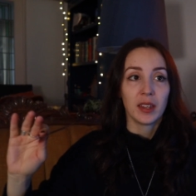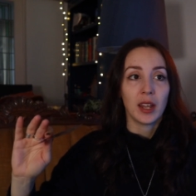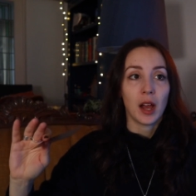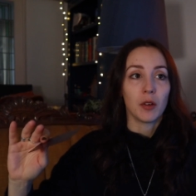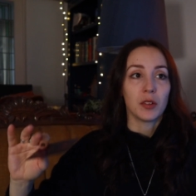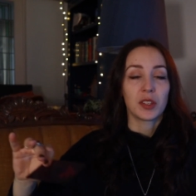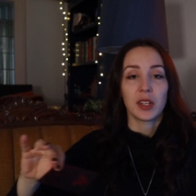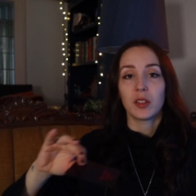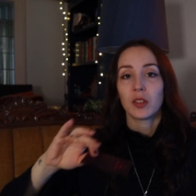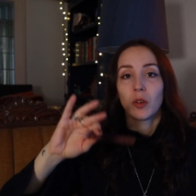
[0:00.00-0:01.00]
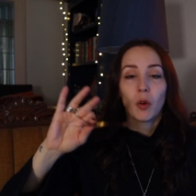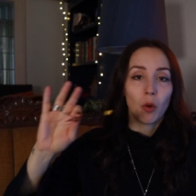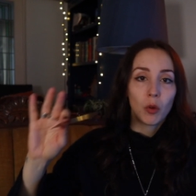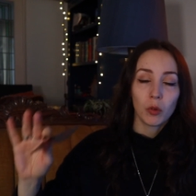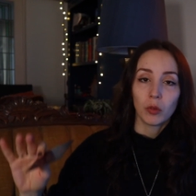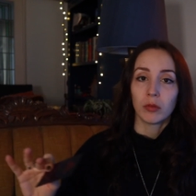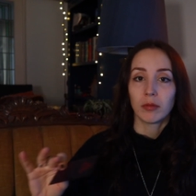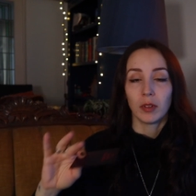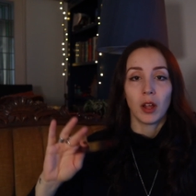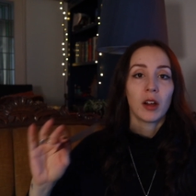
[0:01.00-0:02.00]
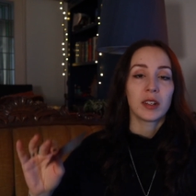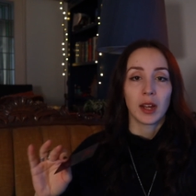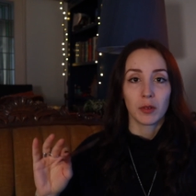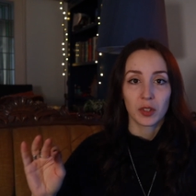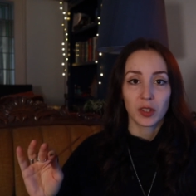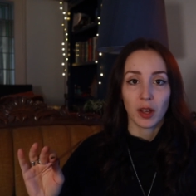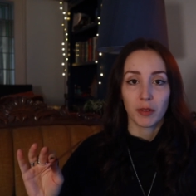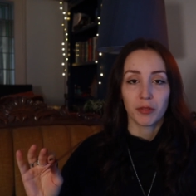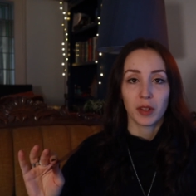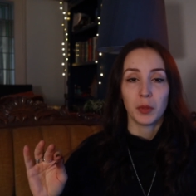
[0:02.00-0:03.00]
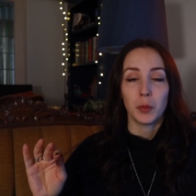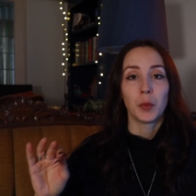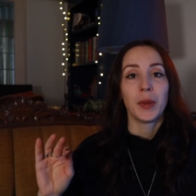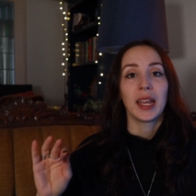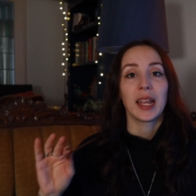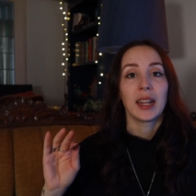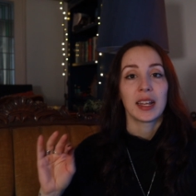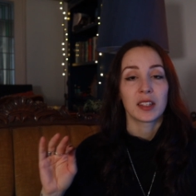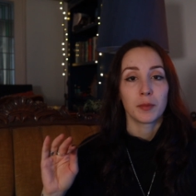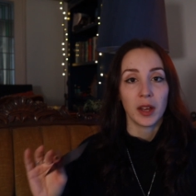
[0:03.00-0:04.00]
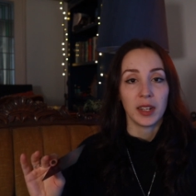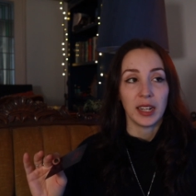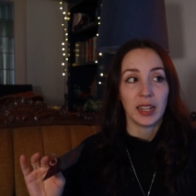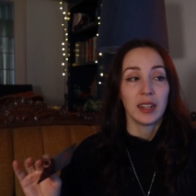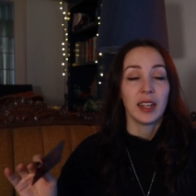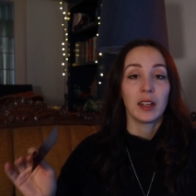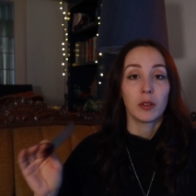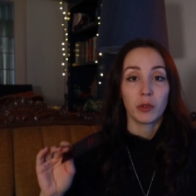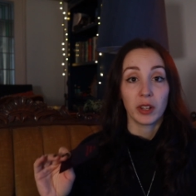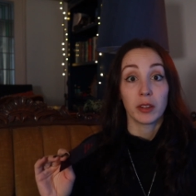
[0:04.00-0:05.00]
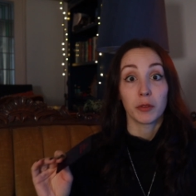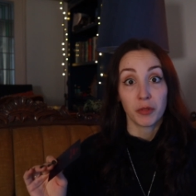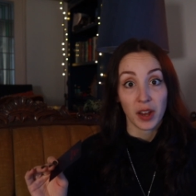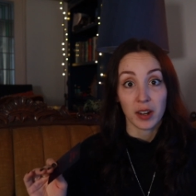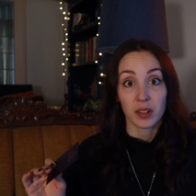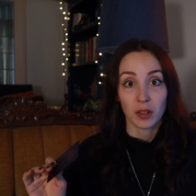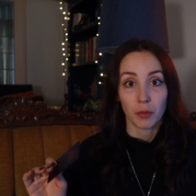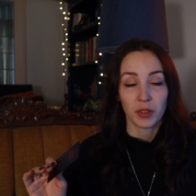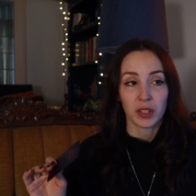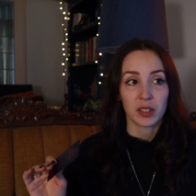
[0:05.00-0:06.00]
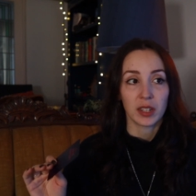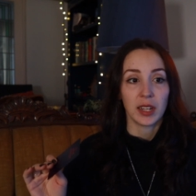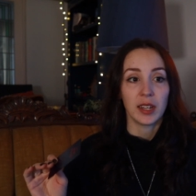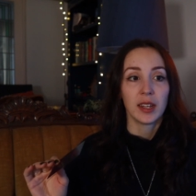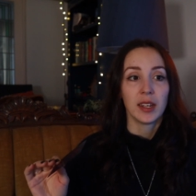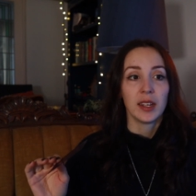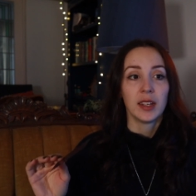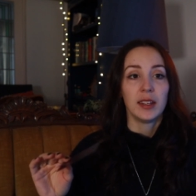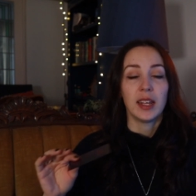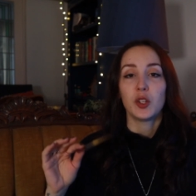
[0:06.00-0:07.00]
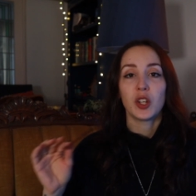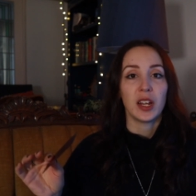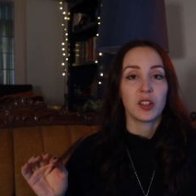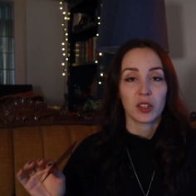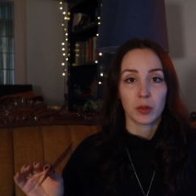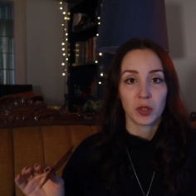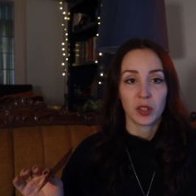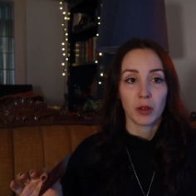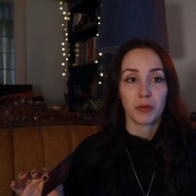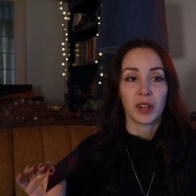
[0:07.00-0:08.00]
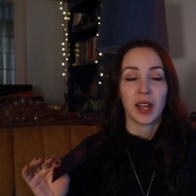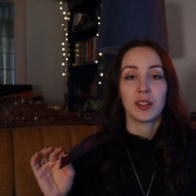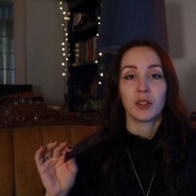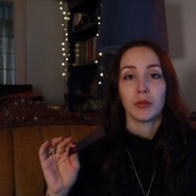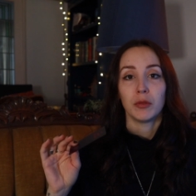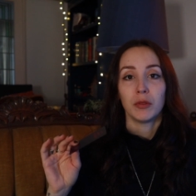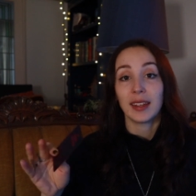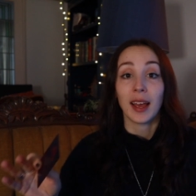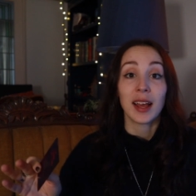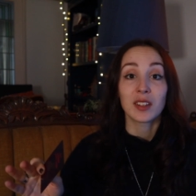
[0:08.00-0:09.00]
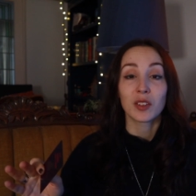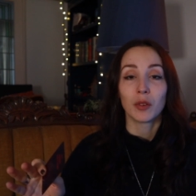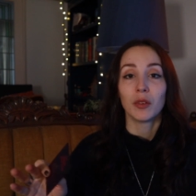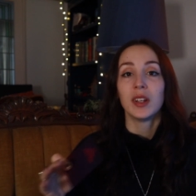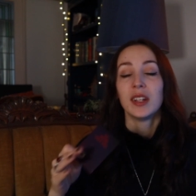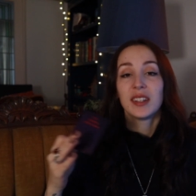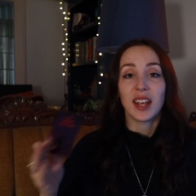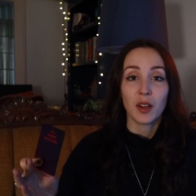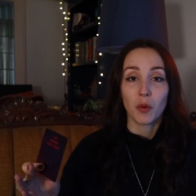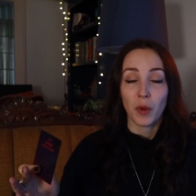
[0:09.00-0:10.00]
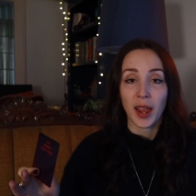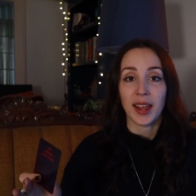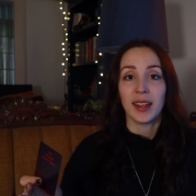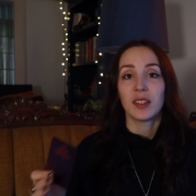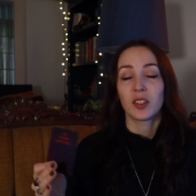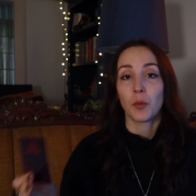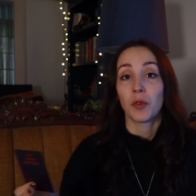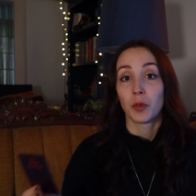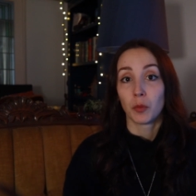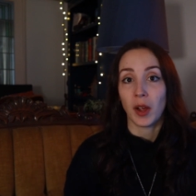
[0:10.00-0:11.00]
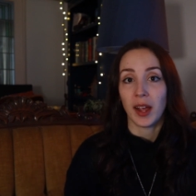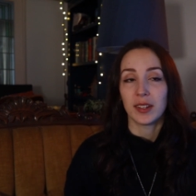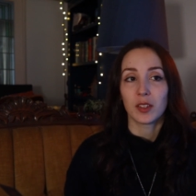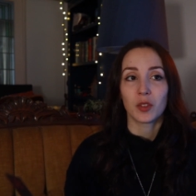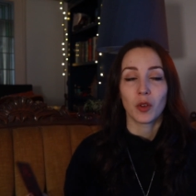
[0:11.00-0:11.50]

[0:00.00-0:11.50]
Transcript: Now, since the whole lockdown stuff and people making less money, including the fairs, obviously, they changed some stuff and had to cancel, take away some of the rights.